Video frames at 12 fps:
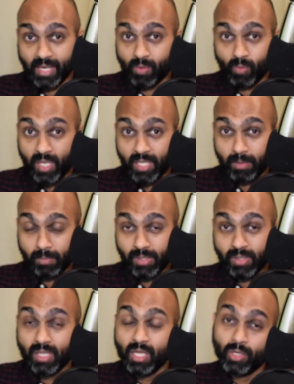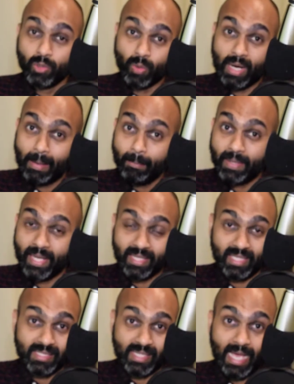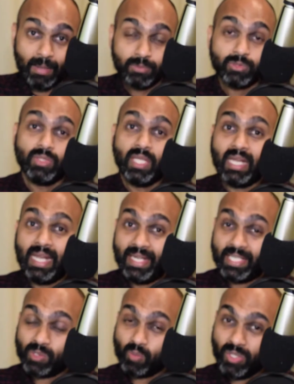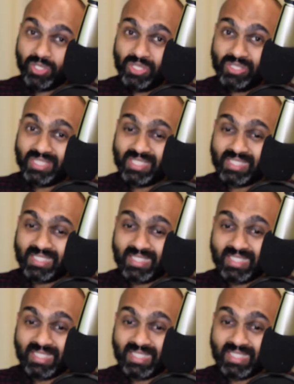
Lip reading: are vulnerable to update these apps to their latest versions.